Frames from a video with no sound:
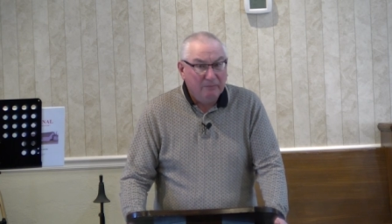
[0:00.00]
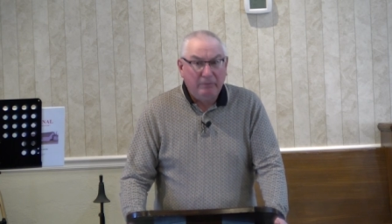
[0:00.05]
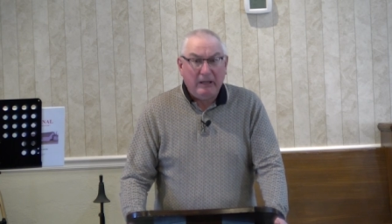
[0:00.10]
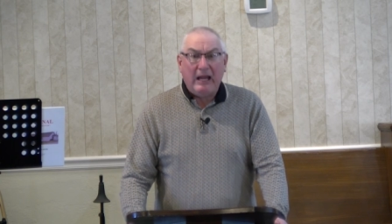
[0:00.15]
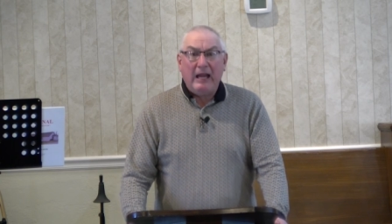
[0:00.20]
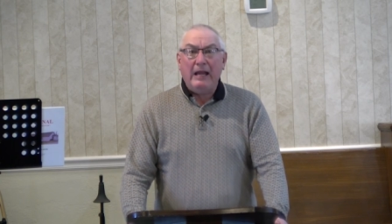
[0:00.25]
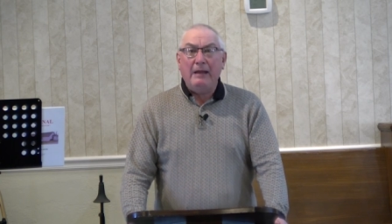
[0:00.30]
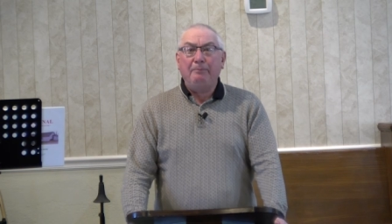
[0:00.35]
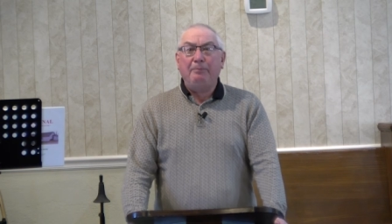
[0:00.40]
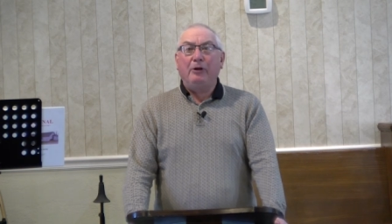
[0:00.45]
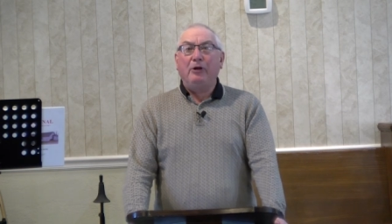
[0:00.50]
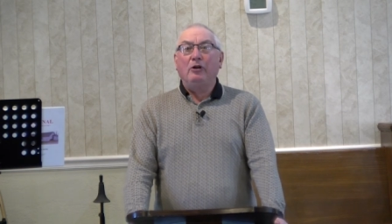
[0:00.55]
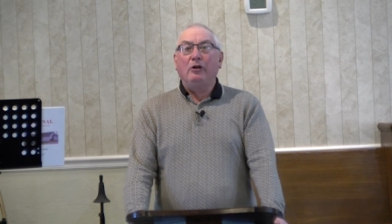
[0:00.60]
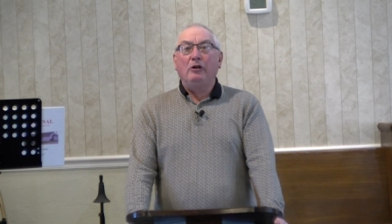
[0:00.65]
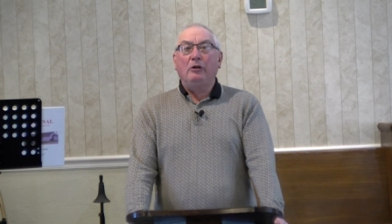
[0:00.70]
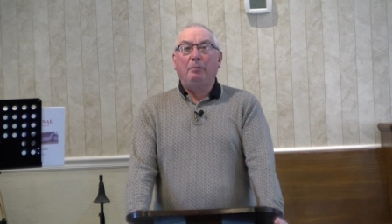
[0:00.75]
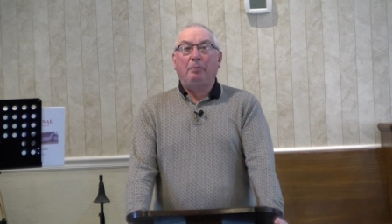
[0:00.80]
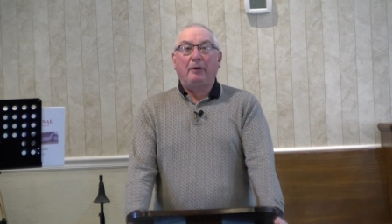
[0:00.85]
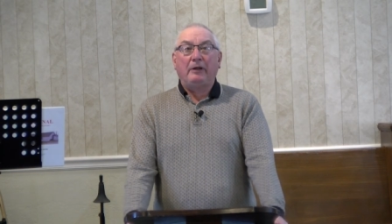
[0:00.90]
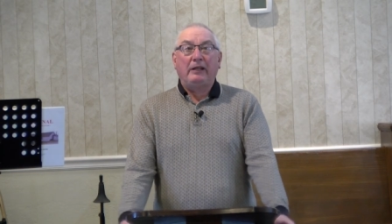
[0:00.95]
people
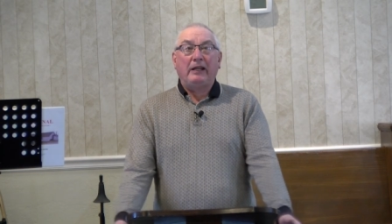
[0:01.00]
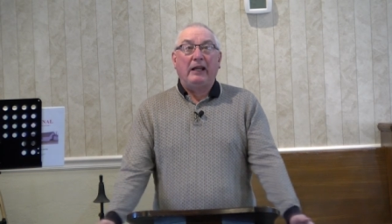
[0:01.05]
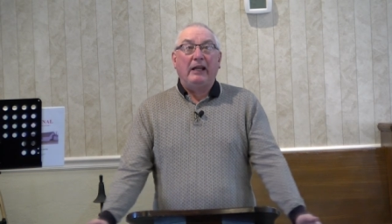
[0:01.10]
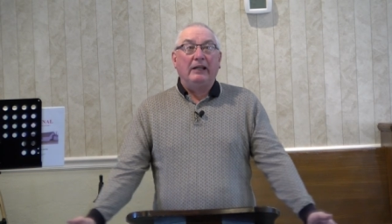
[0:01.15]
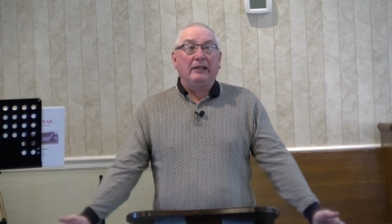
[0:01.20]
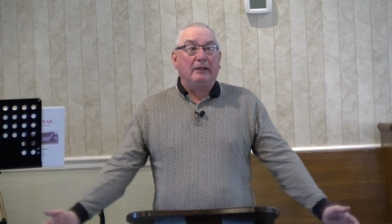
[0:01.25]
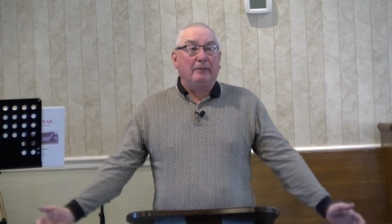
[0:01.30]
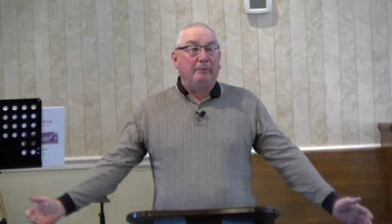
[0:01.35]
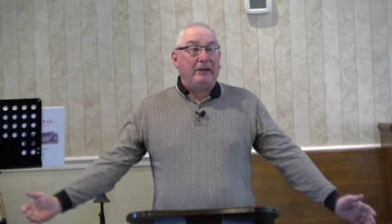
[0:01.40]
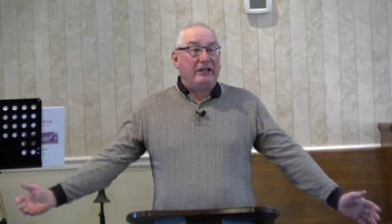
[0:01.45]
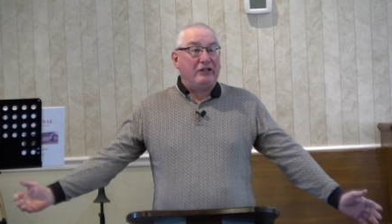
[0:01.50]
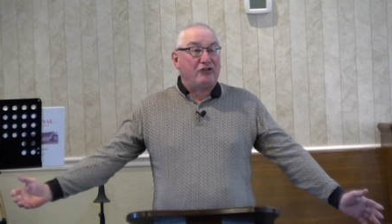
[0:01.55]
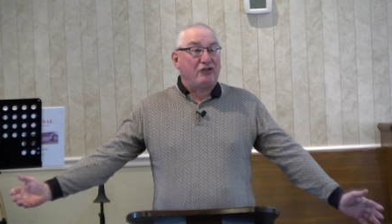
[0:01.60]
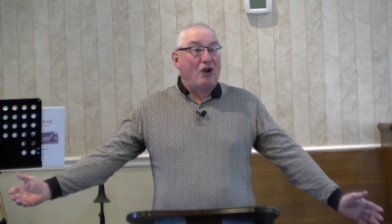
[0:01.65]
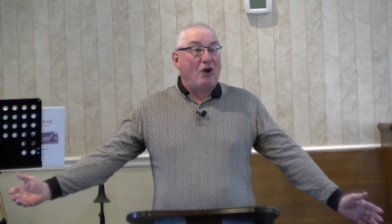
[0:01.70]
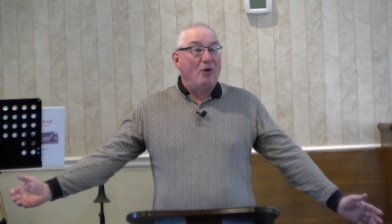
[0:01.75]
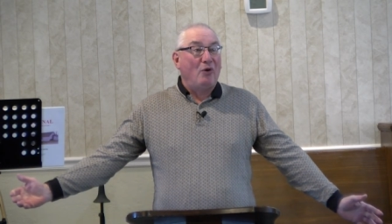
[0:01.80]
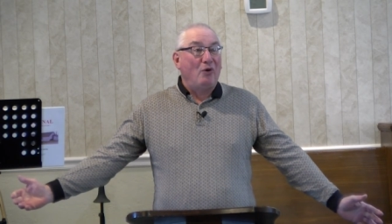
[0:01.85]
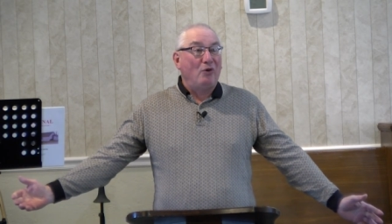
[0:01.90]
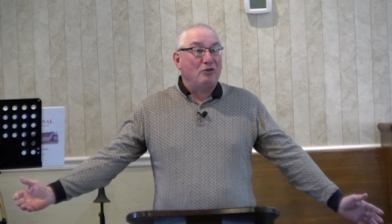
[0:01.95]
who pretend to be
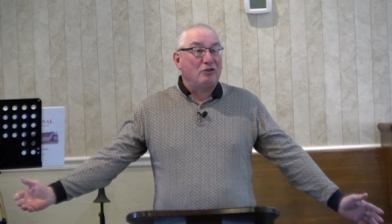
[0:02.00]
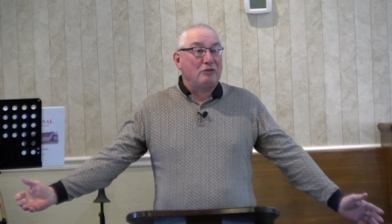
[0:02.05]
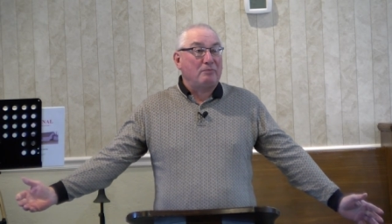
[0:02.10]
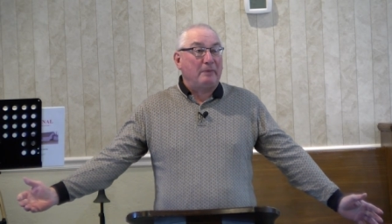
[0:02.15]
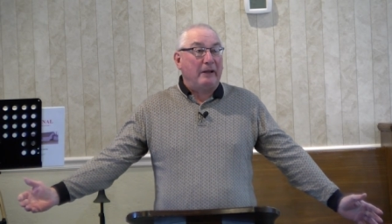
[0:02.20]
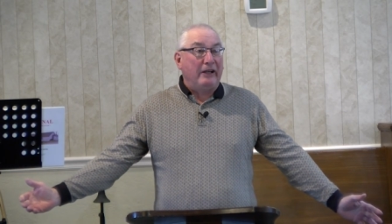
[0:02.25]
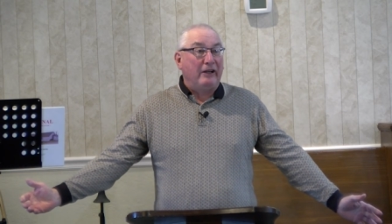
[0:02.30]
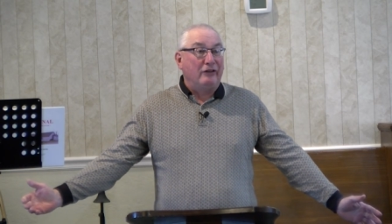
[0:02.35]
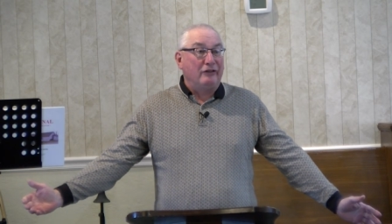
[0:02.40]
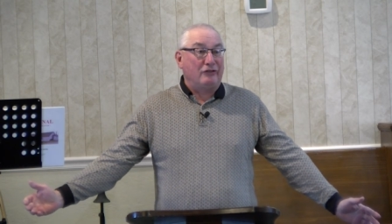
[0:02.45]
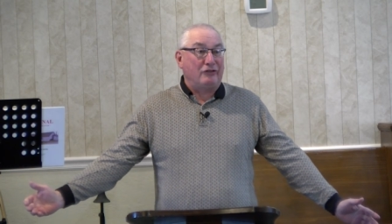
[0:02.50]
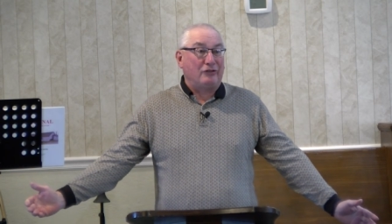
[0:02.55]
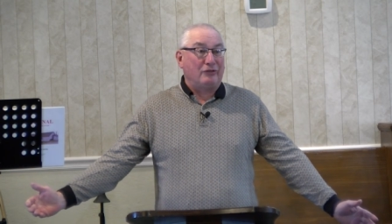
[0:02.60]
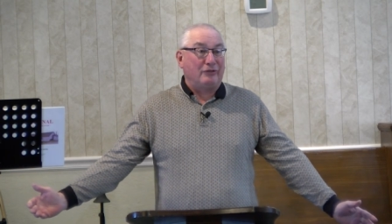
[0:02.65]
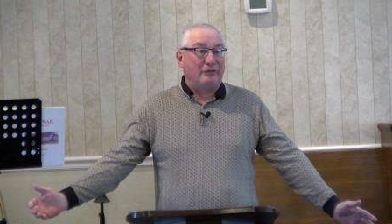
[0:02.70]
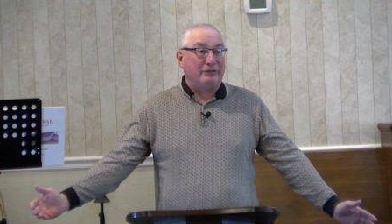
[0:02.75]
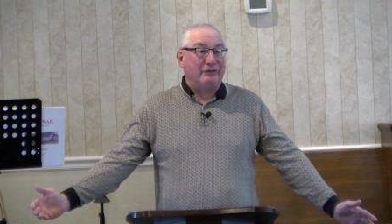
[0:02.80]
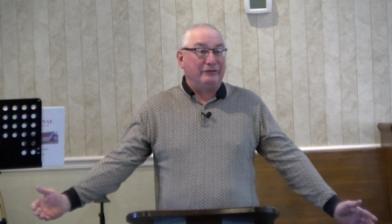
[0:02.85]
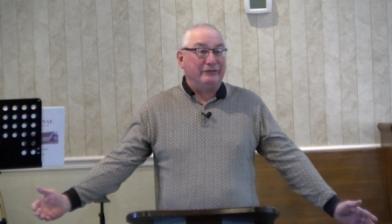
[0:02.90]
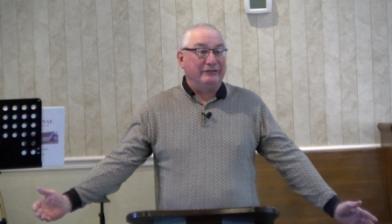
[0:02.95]
so
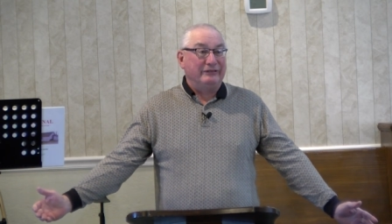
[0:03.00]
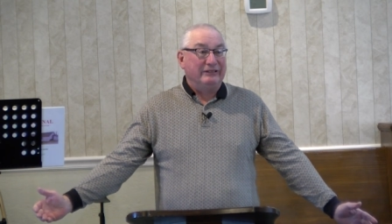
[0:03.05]
spiritual,